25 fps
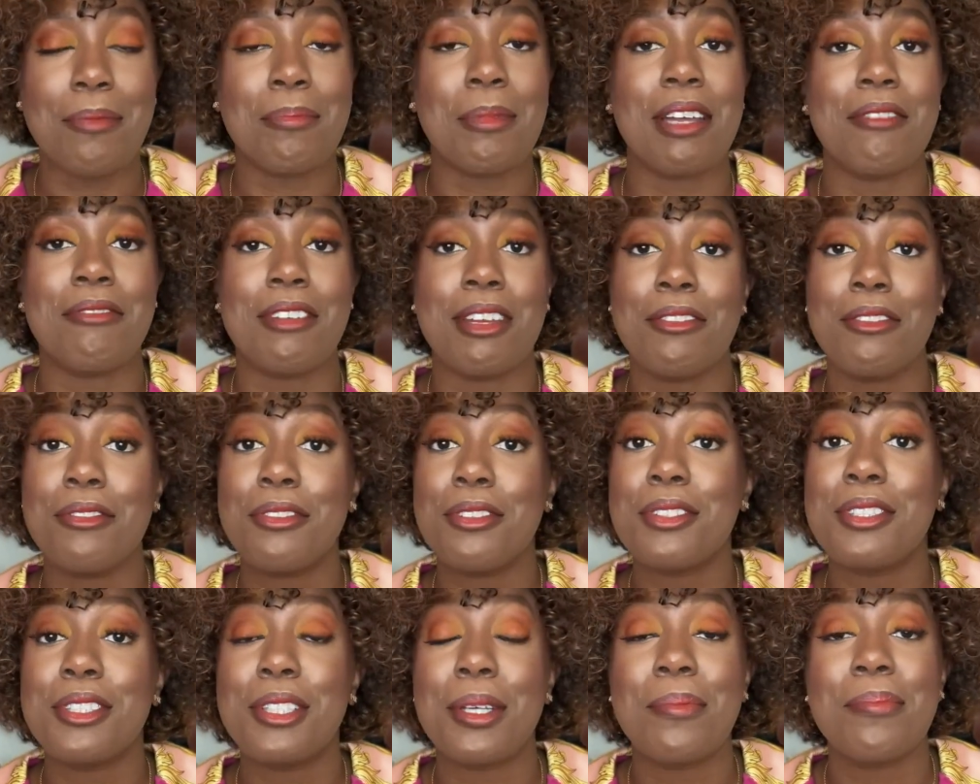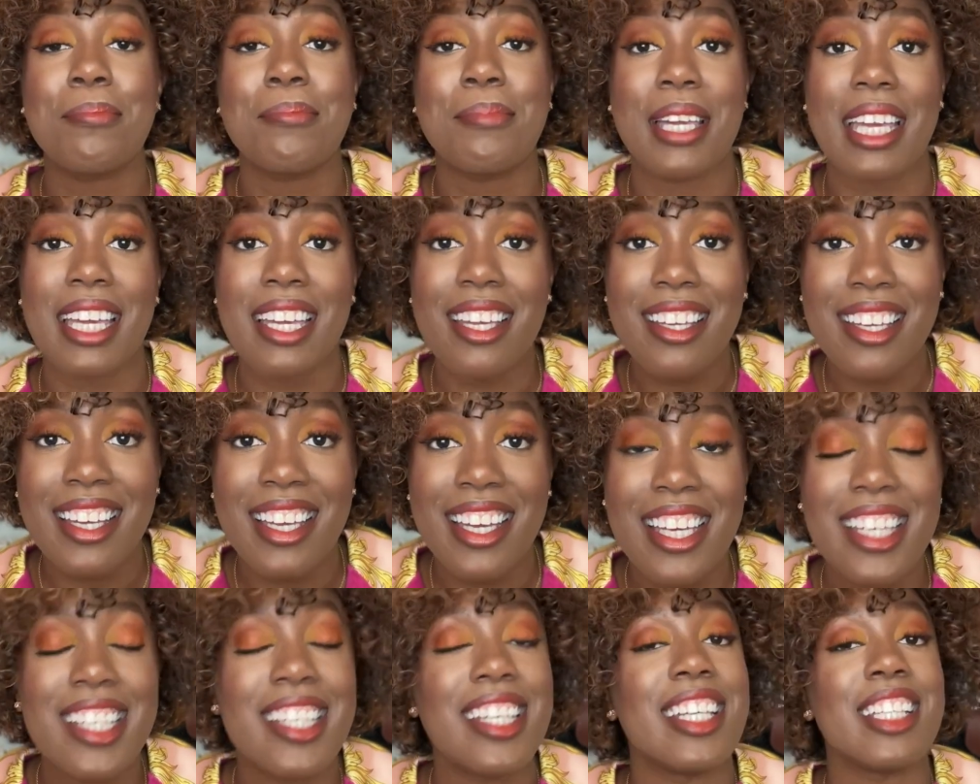My favorite food to make
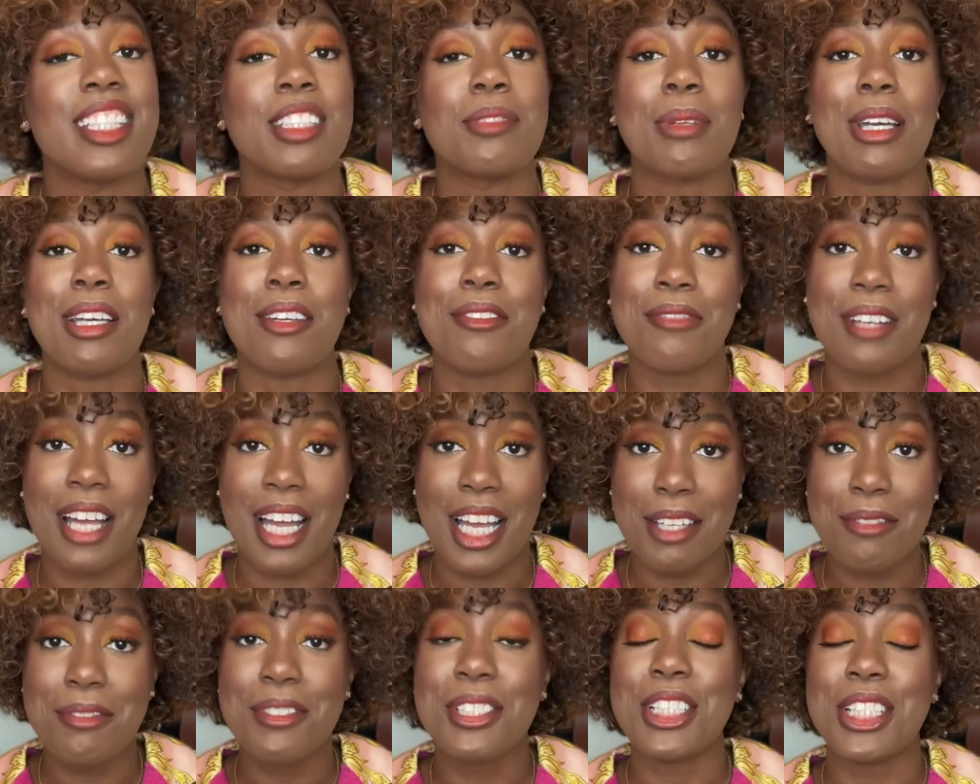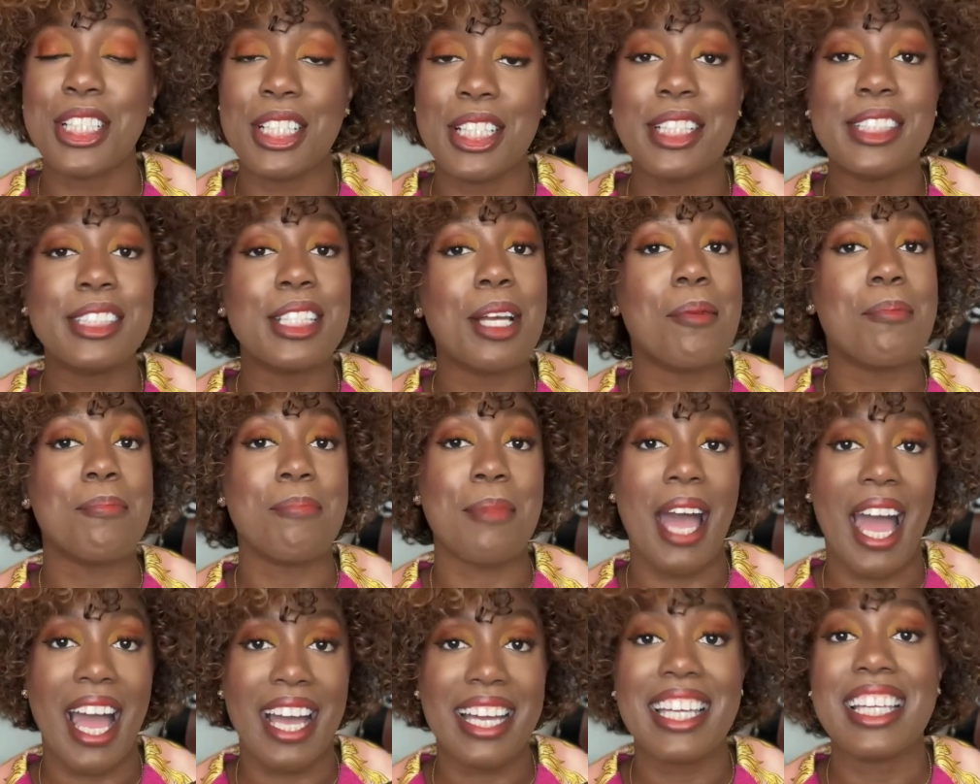is my 5-cheese
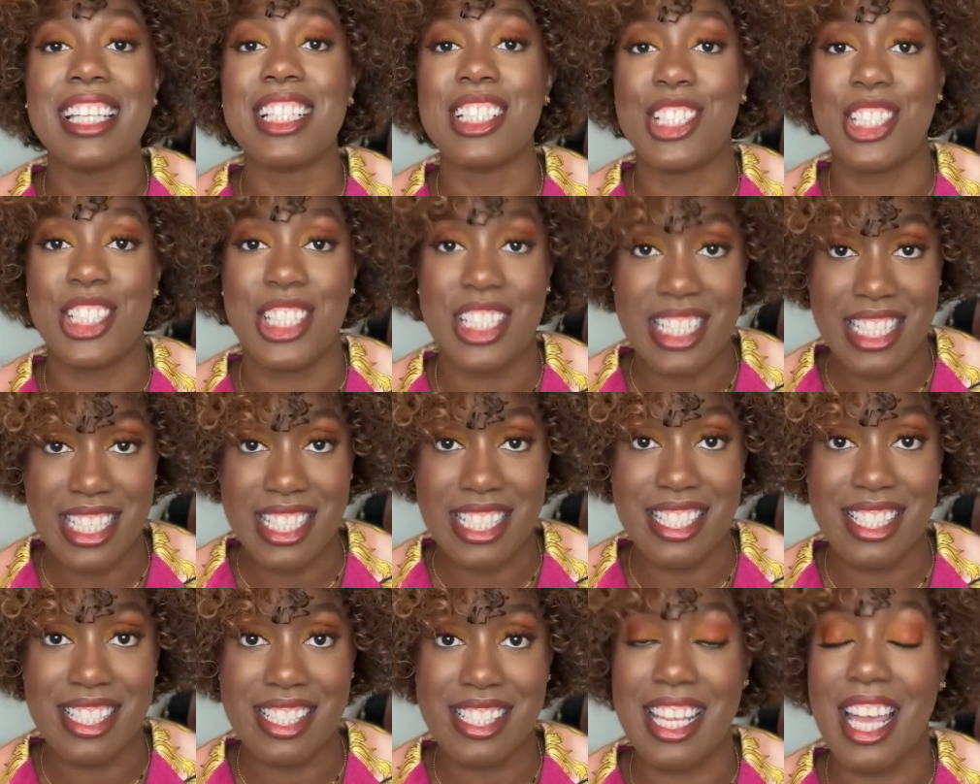mac and cheese,